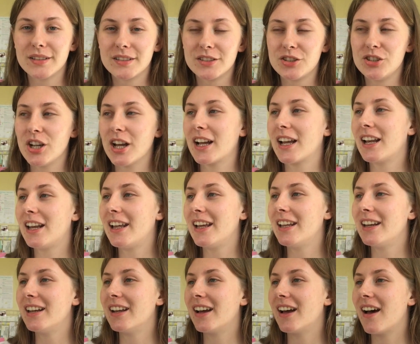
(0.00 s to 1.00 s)

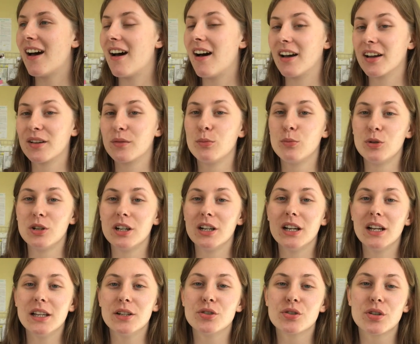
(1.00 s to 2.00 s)
Jacqueline, I would
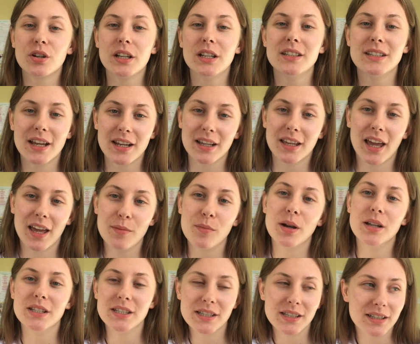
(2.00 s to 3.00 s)
literally dedicate my
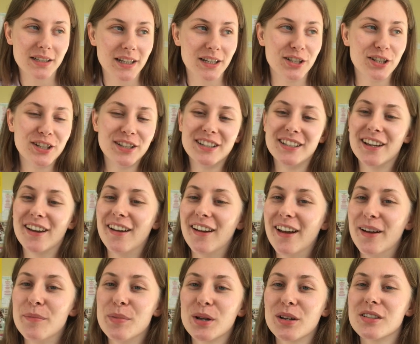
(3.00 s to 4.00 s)
dissertation to
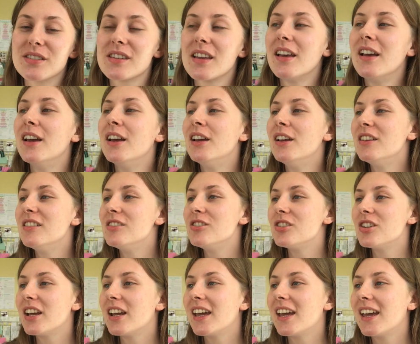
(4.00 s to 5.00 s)
her, because
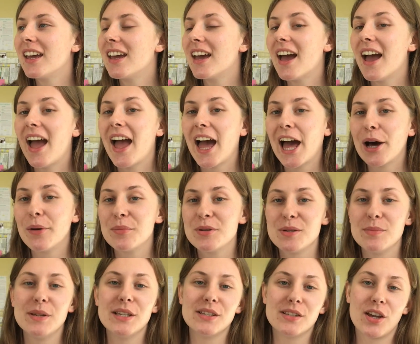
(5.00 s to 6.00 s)
she helped
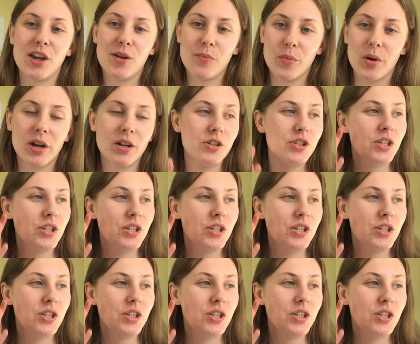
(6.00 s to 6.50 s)
me so much.